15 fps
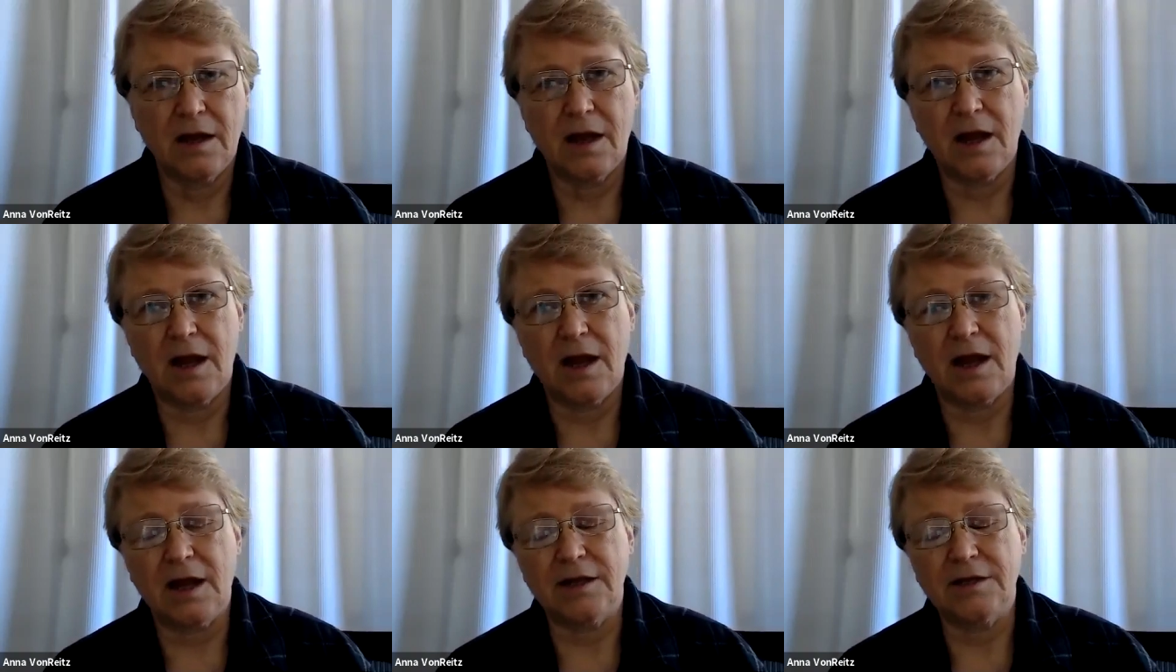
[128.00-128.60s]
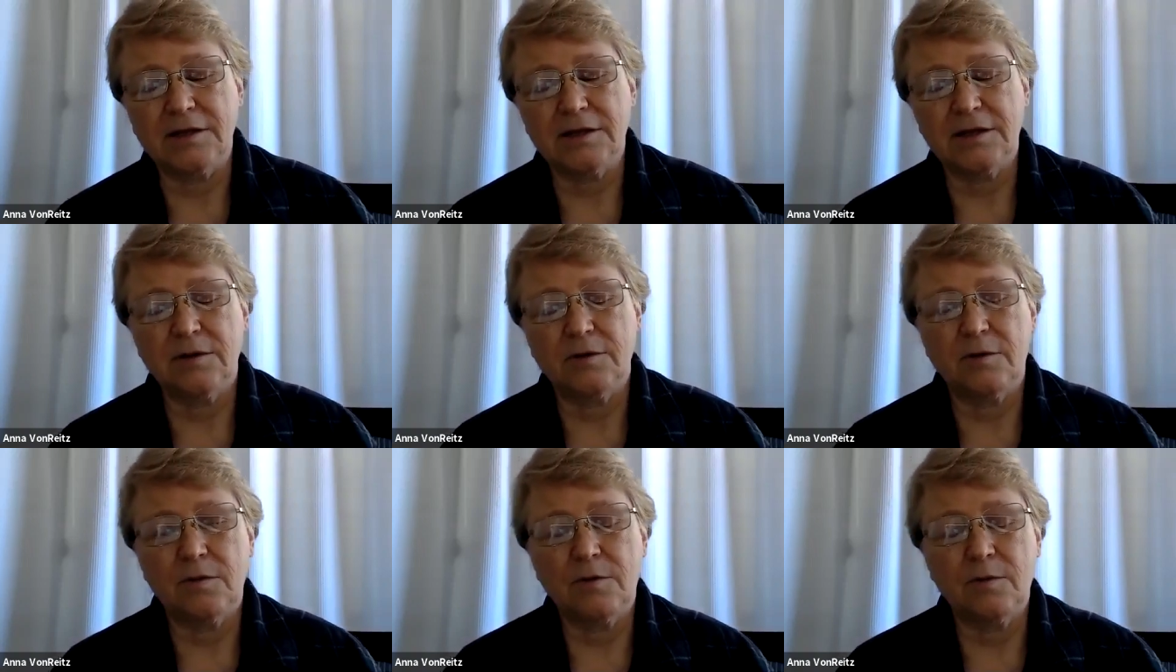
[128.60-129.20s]
And
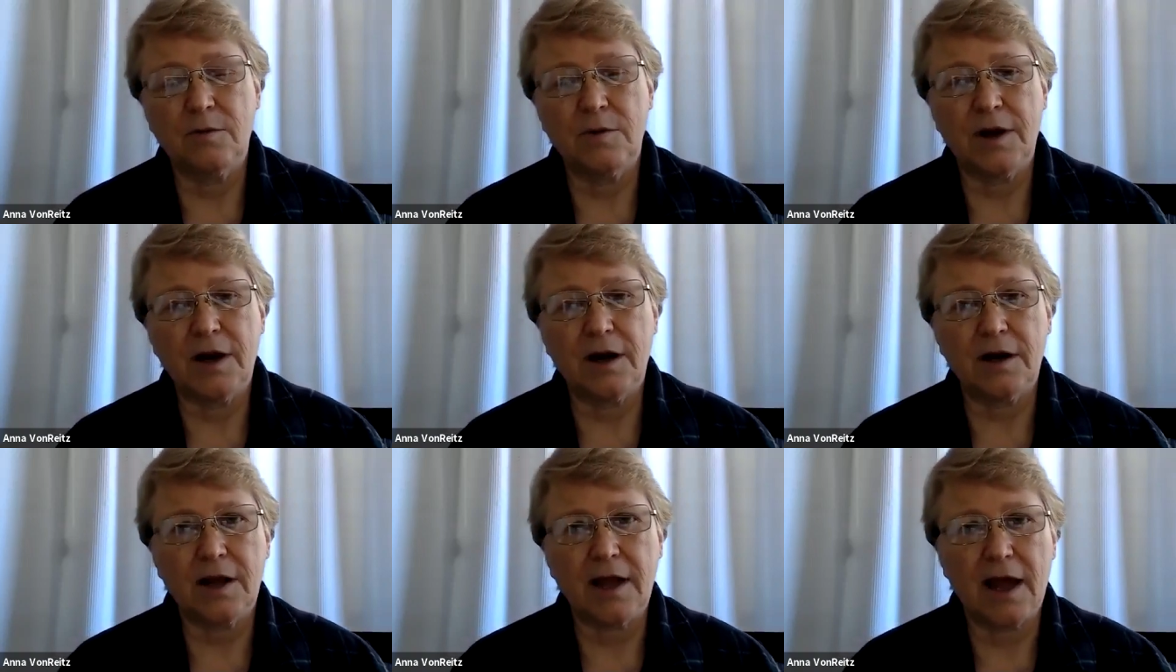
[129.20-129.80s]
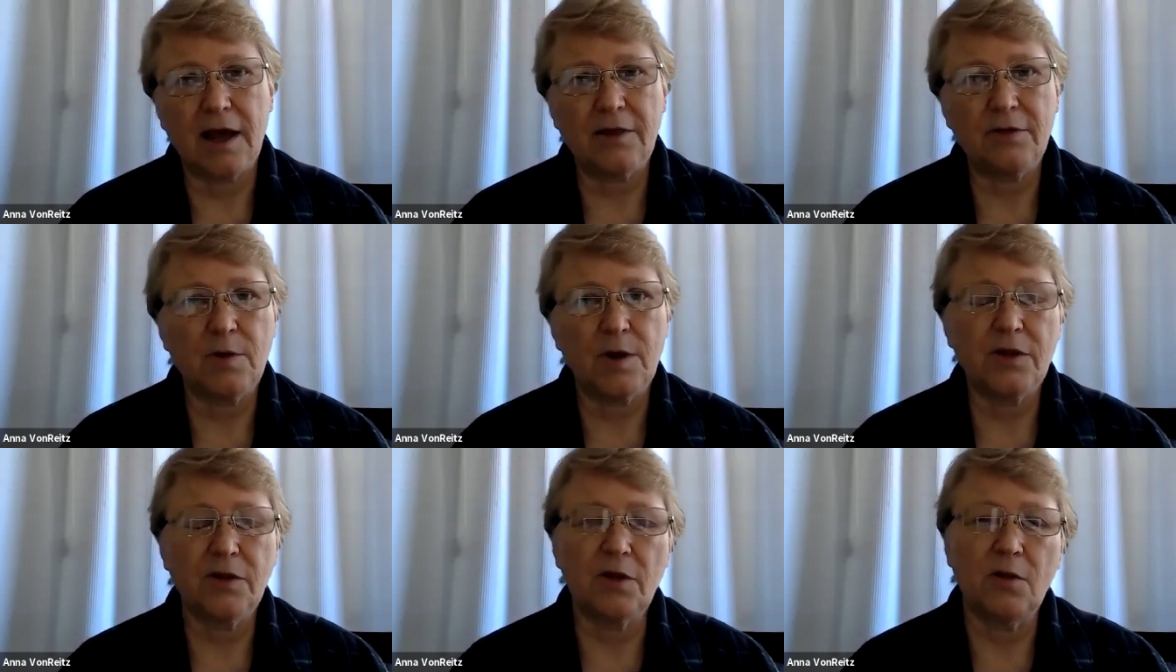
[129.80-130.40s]
we are
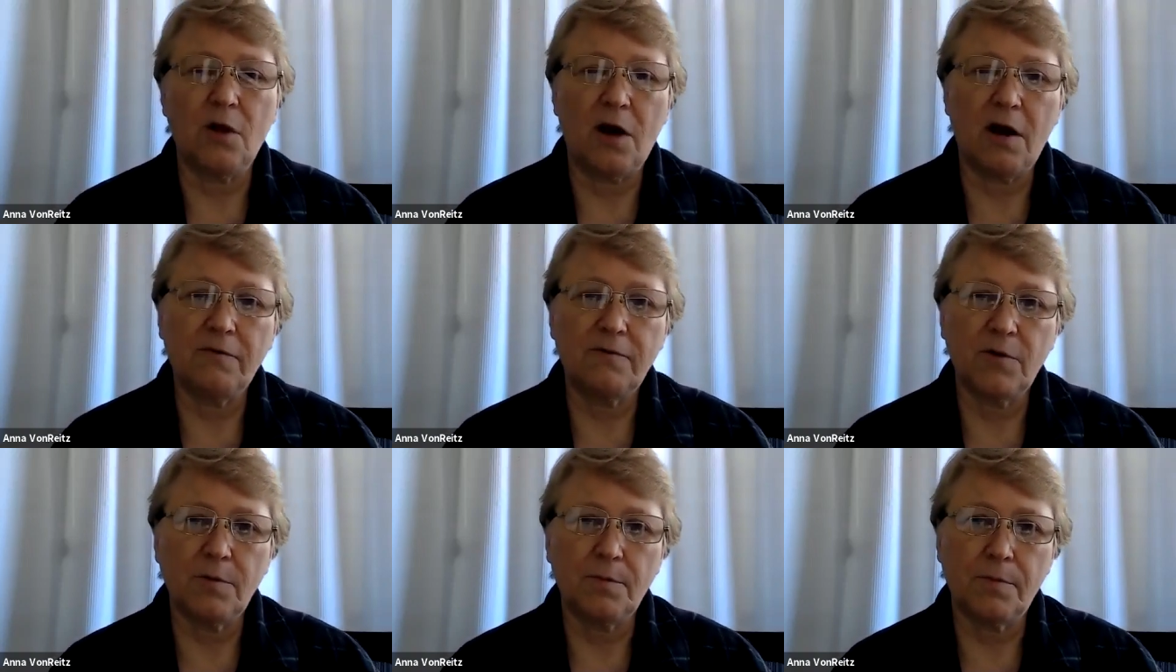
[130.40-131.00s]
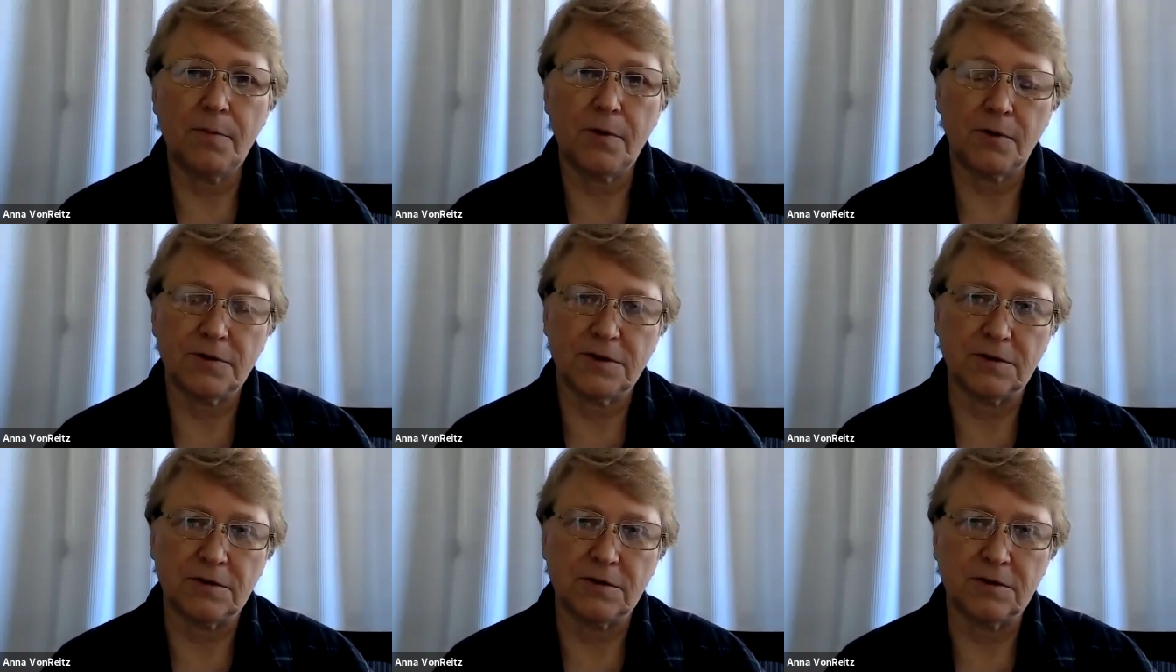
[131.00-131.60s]
gathering the lawful
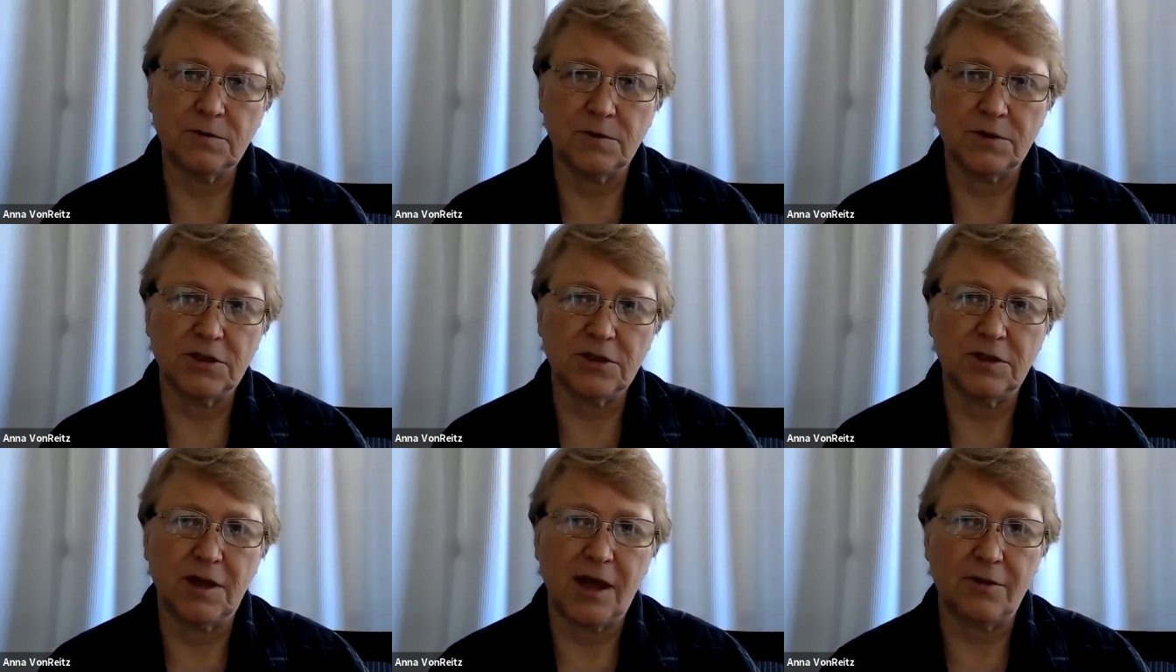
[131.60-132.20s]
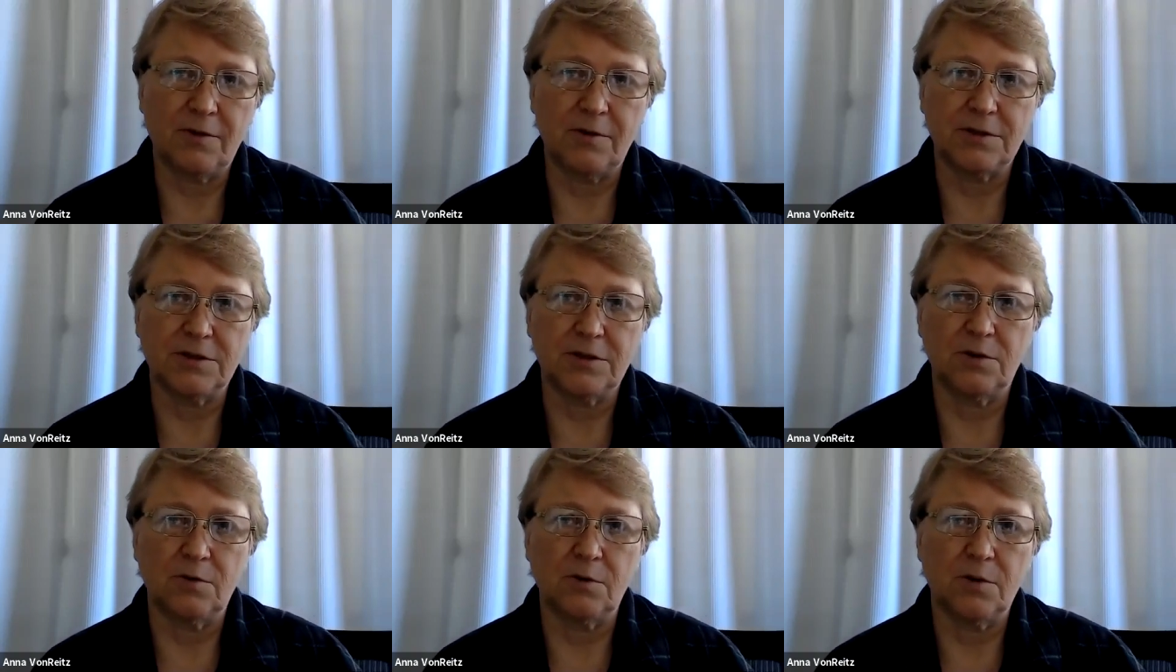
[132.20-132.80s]
persons, which together
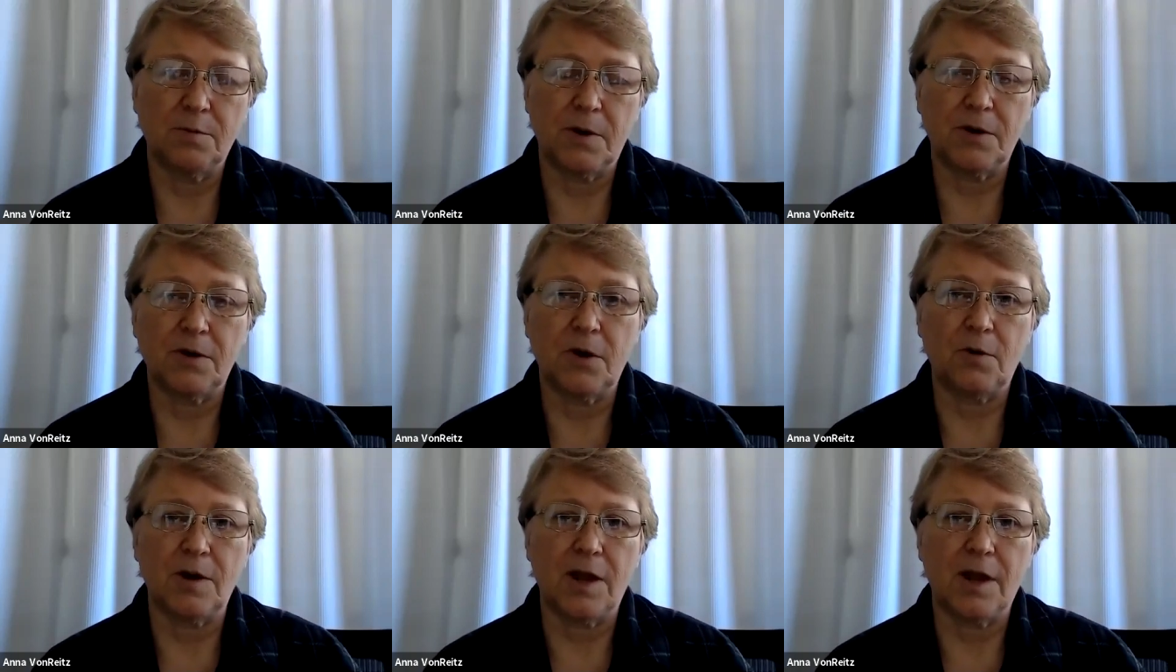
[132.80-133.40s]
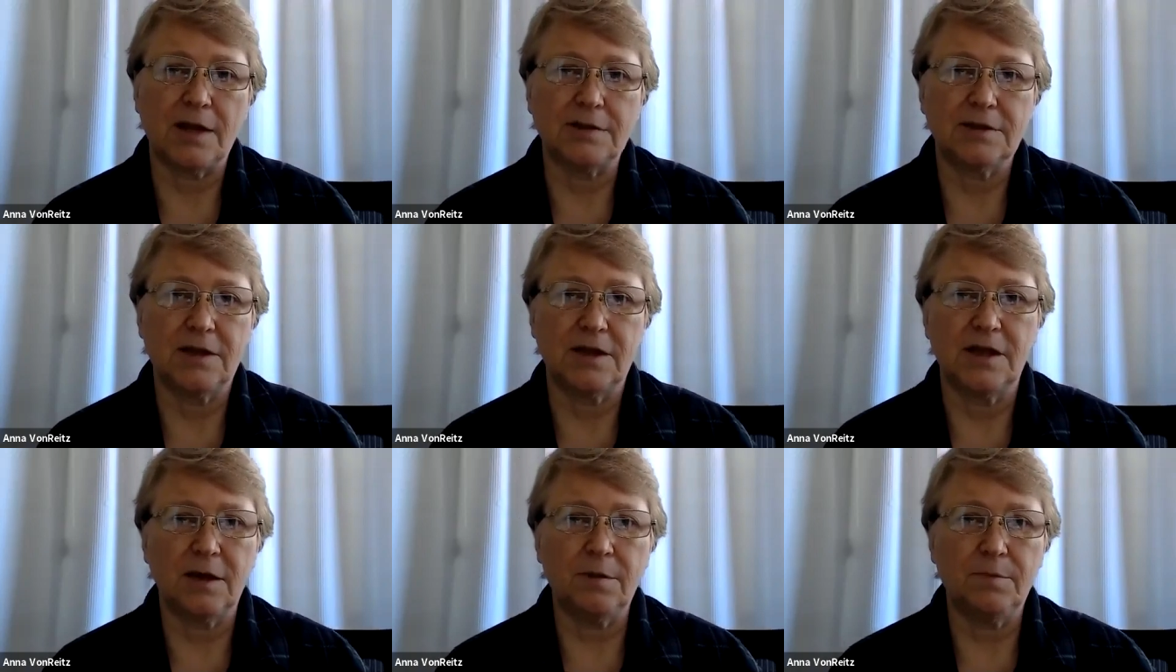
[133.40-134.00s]
as a group are known as
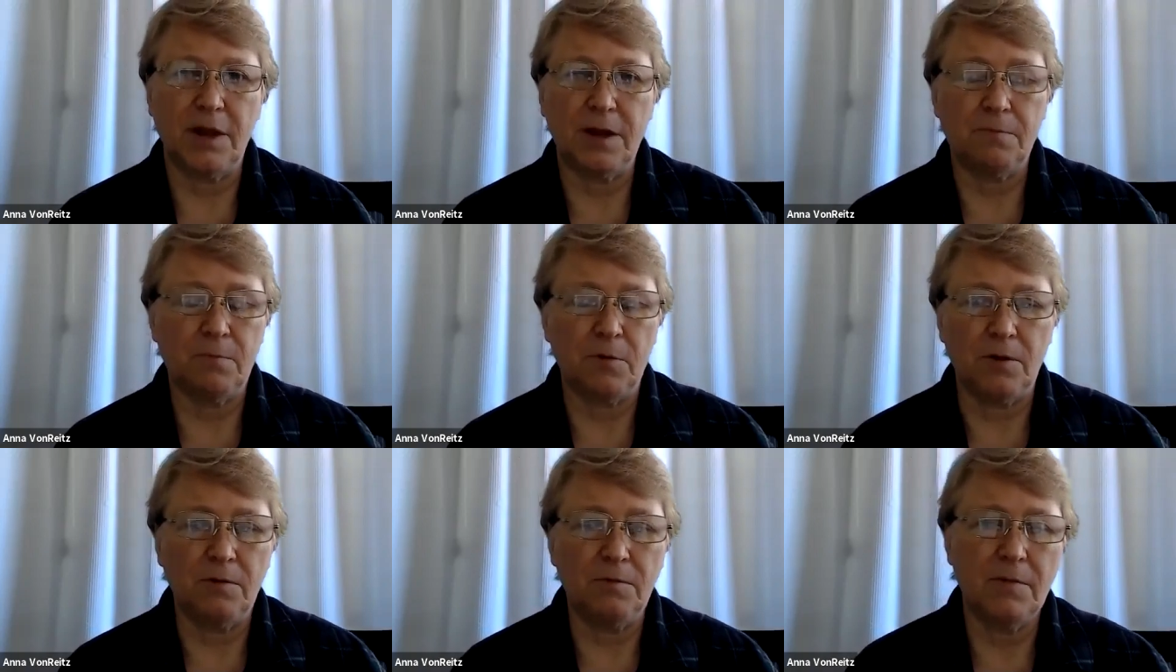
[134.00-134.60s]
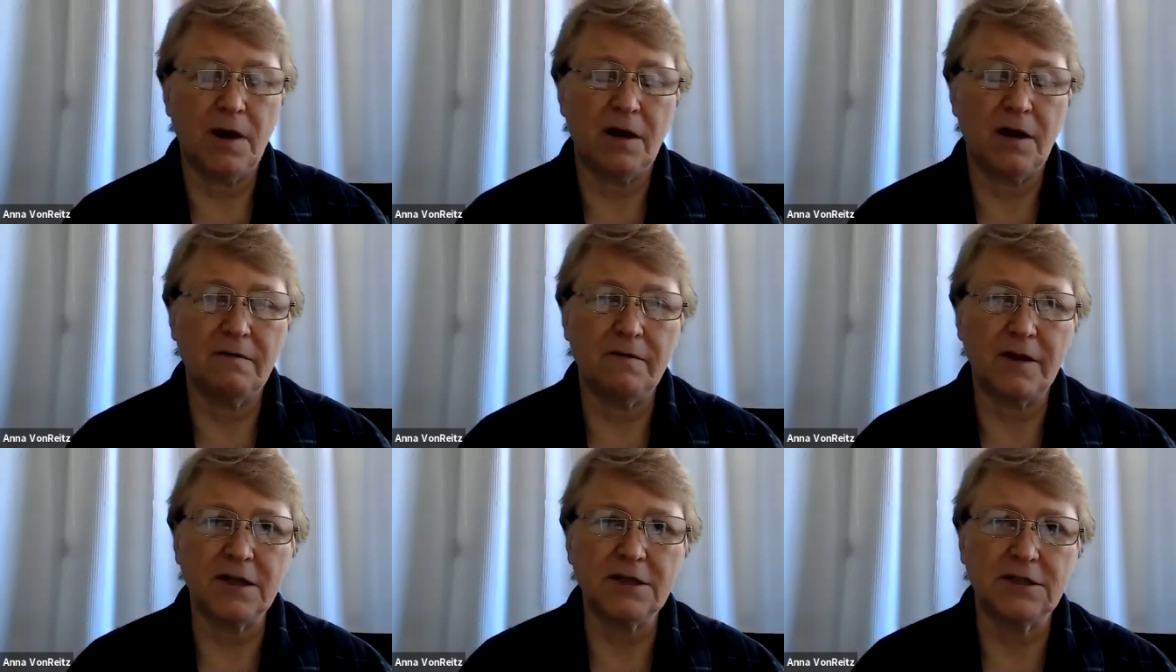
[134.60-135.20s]
the people
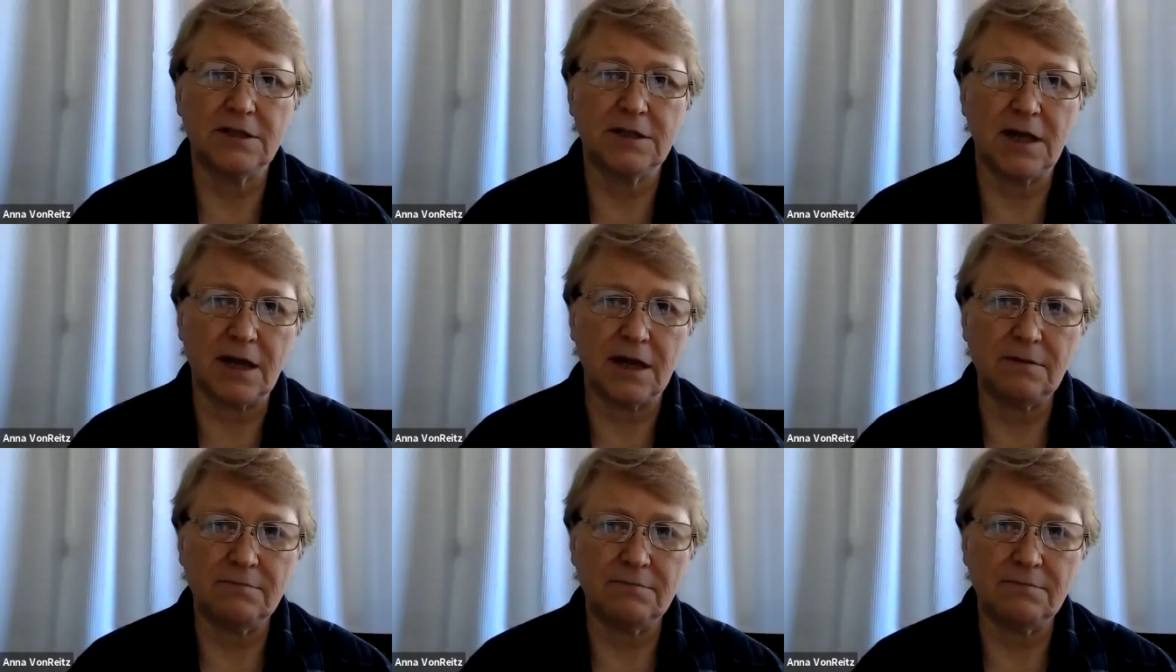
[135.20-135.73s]
of each state.